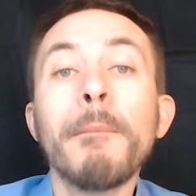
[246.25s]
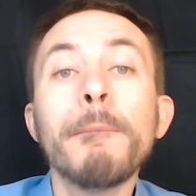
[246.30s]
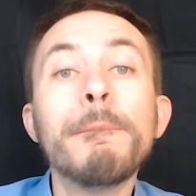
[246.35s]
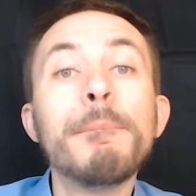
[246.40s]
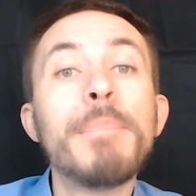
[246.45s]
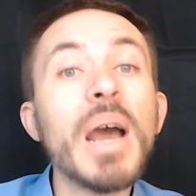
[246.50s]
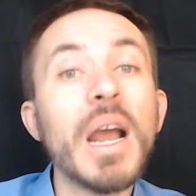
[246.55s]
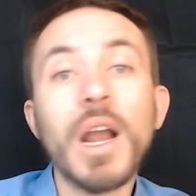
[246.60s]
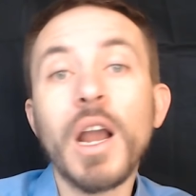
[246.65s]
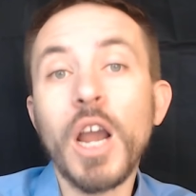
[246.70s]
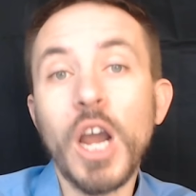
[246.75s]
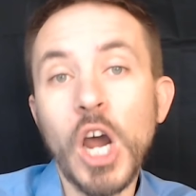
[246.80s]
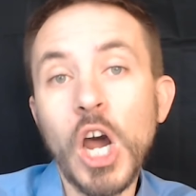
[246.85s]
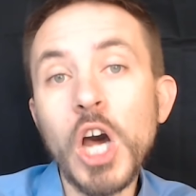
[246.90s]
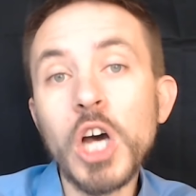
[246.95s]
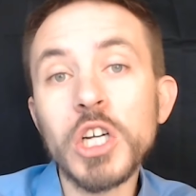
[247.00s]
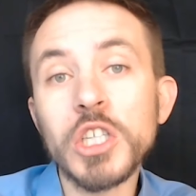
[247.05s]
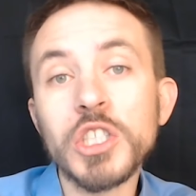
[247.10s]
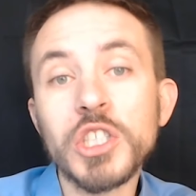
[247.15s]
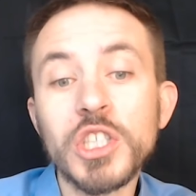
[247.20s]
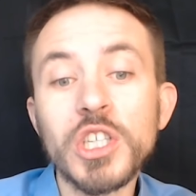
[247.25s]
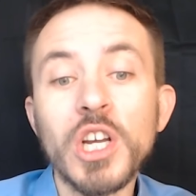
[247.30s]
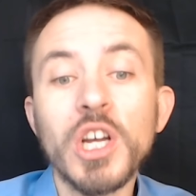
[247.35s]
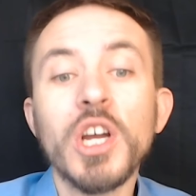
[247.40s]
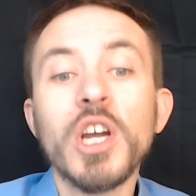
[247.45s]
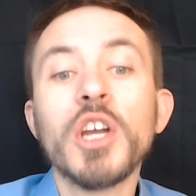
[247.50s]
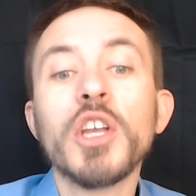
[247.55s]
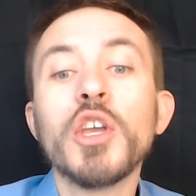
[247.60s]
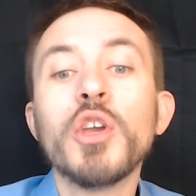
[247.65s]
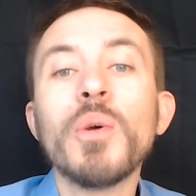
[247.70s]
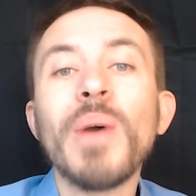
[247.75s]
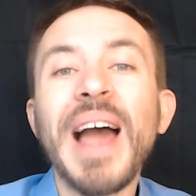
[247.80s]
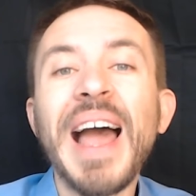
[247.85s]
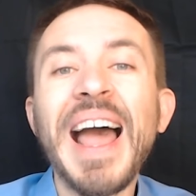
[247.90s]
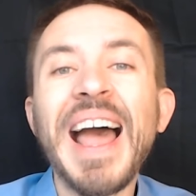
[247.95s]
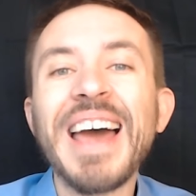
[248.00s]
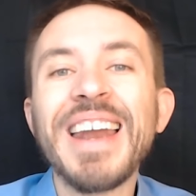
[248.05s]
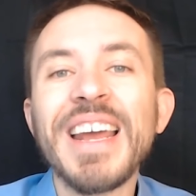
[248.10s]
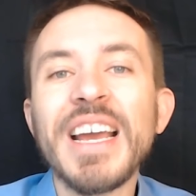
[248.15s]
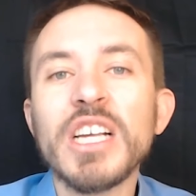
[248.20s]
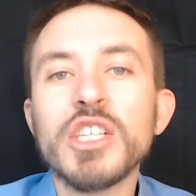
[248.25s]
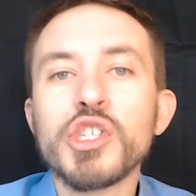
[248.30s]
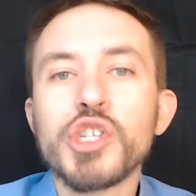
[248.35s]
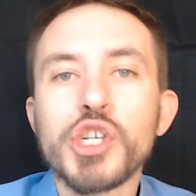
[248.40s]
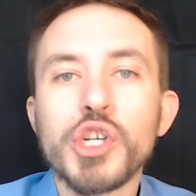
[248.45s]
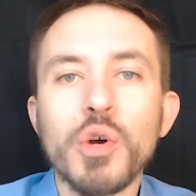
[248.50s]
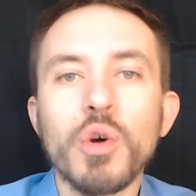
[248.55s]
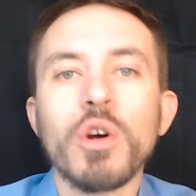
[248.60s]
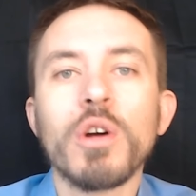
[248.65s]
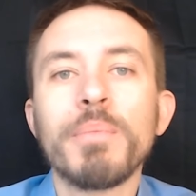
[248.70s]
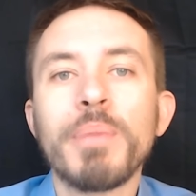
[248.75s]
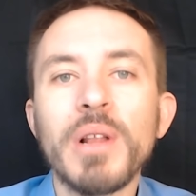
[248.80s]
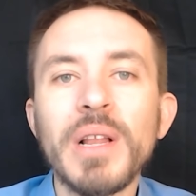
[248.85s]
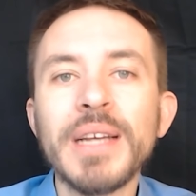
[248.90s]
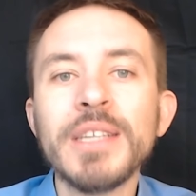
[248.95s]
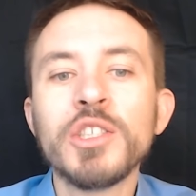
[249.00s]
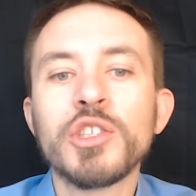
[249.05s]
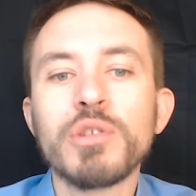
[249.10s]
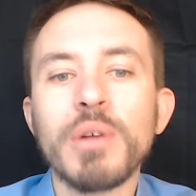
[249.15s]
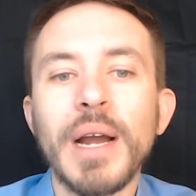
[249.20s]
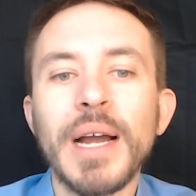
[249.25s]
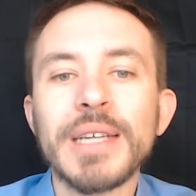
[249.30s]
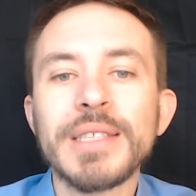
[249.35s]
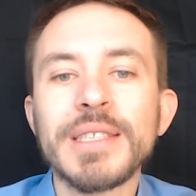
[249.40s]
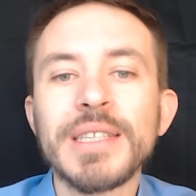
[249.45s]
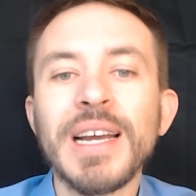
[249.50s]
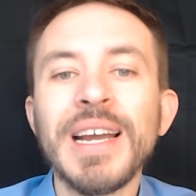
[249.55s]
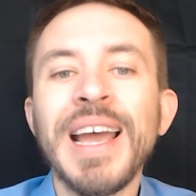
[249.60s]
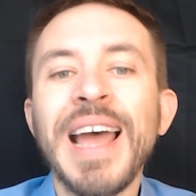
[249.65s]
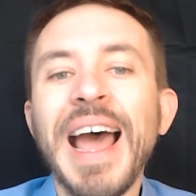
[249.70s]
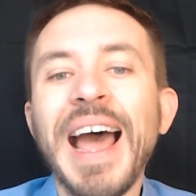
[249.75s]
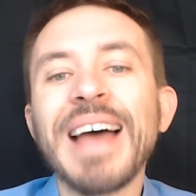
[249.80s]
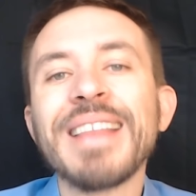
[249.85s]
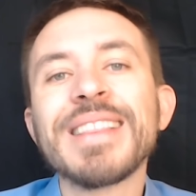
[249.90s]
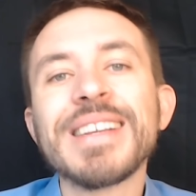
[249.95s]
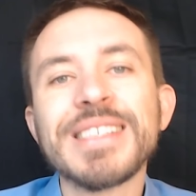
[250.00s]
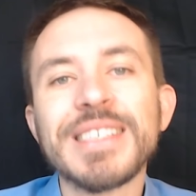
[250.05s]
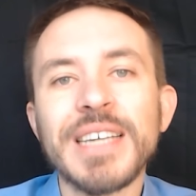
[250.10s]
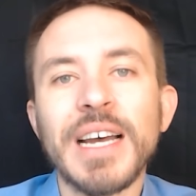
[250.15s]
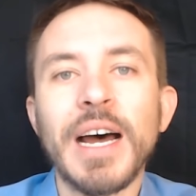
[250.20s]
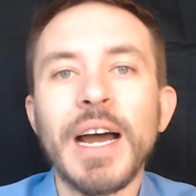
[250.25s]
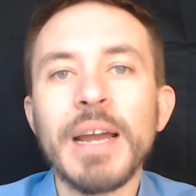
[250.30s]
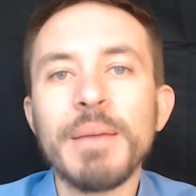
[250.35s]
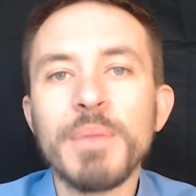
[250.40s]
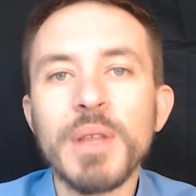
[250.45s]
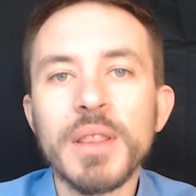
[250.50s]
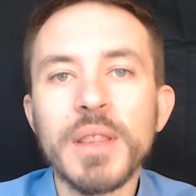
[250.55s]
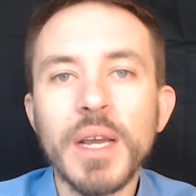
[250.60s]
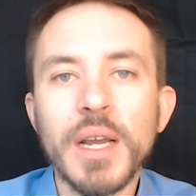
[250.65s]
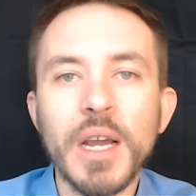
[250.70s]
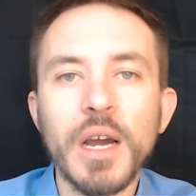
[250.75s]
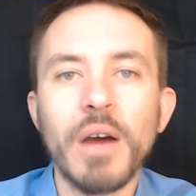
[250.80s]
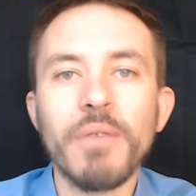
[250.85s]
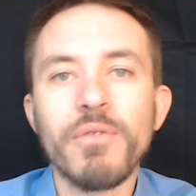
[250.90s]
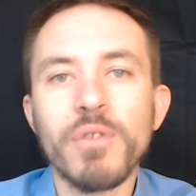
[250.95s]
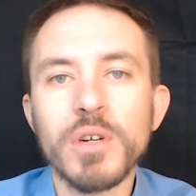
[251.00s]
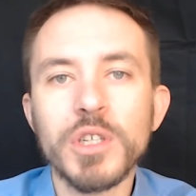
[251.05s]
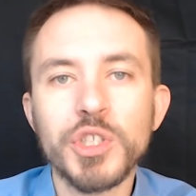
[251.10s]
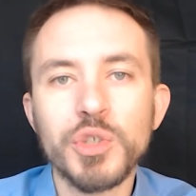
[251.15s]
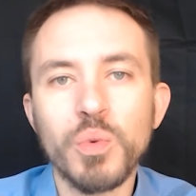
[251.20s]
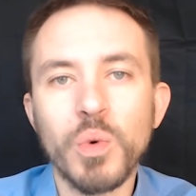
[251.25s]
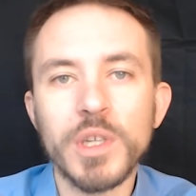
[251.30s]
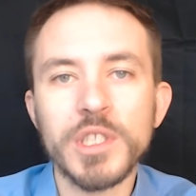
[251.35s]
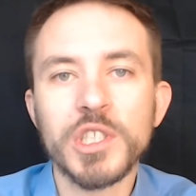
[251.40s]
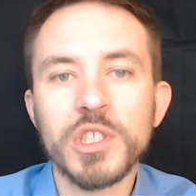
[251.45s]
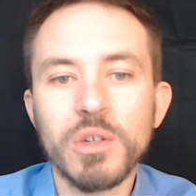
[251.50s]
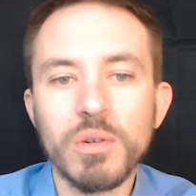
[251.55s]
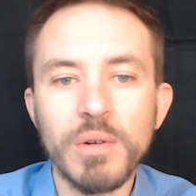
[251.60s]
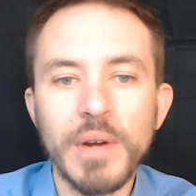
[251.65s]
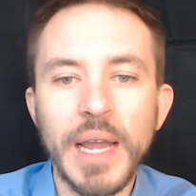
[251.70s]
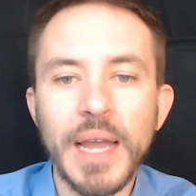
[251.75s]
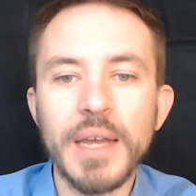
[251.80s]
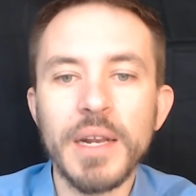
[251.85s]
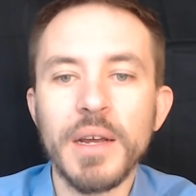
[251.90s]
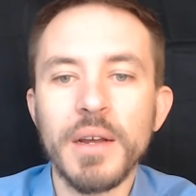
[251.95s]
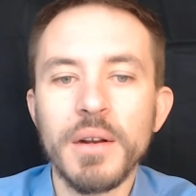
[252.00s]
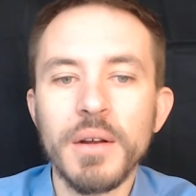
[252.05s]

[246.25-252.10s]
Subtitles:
because you had insurable interest at the time that the coverage was created.